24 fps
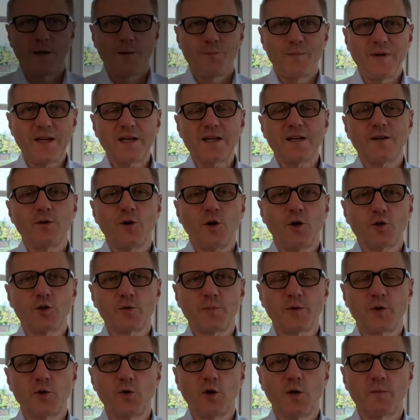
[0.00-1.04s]
Big
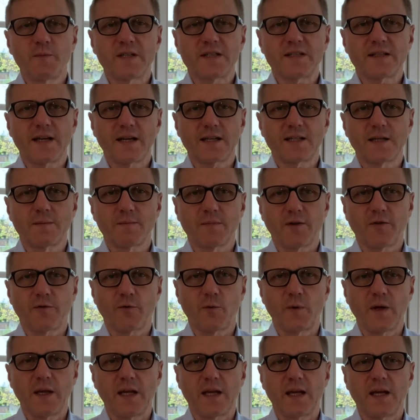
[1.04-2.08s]
entrepreneur mistake number
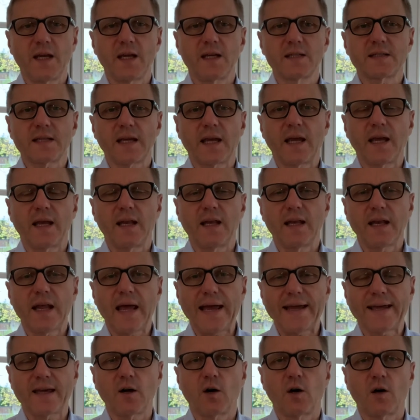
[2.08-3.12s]
3 is a
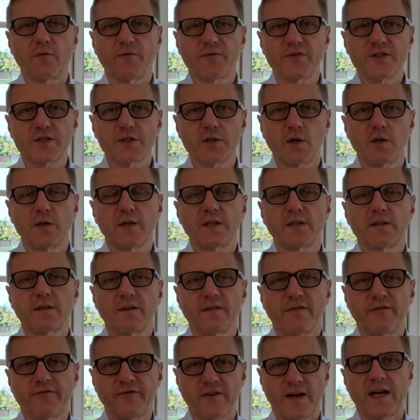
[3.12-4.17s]
lack of solid
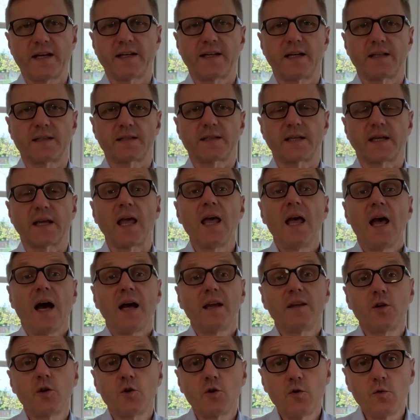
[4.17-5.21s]
financing.
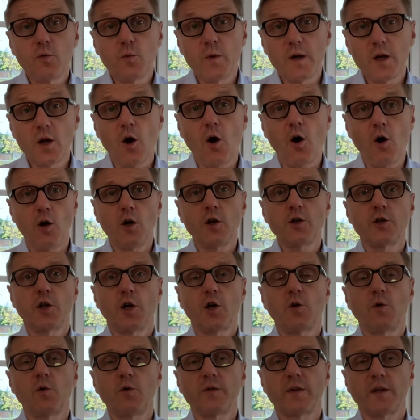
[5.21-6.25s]
We all
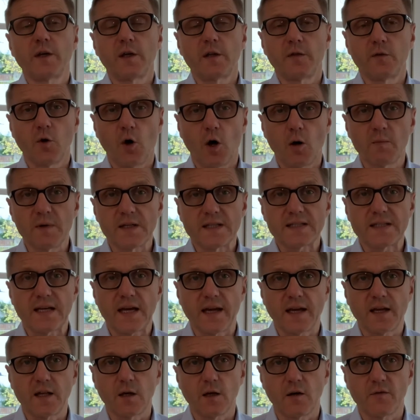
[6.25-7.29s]
know the normal
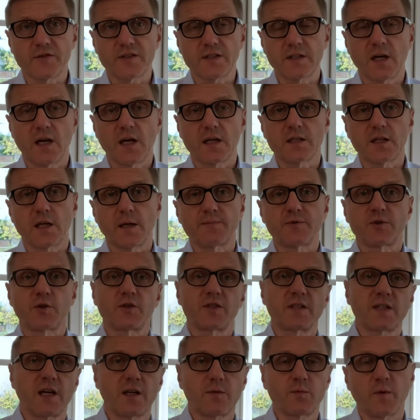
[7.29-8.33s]
cycle of startups. You
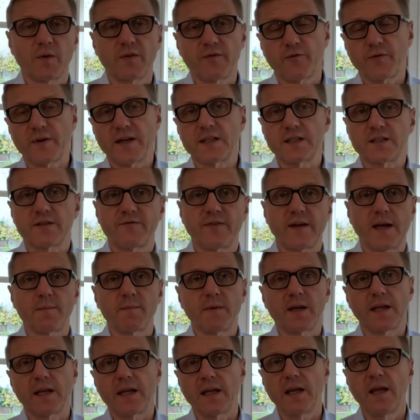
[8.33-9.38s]
start with friends,
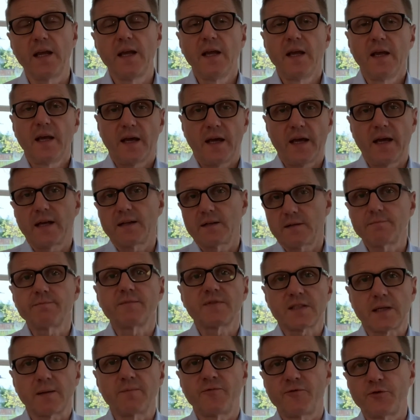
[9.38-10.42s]
family, and
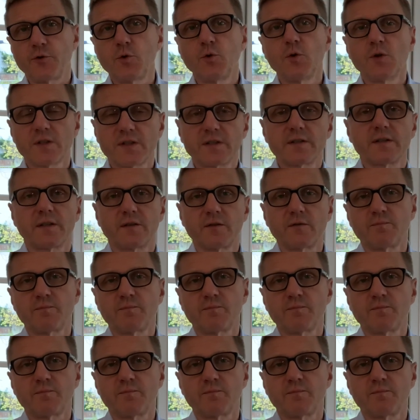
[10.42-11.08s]
some fools, the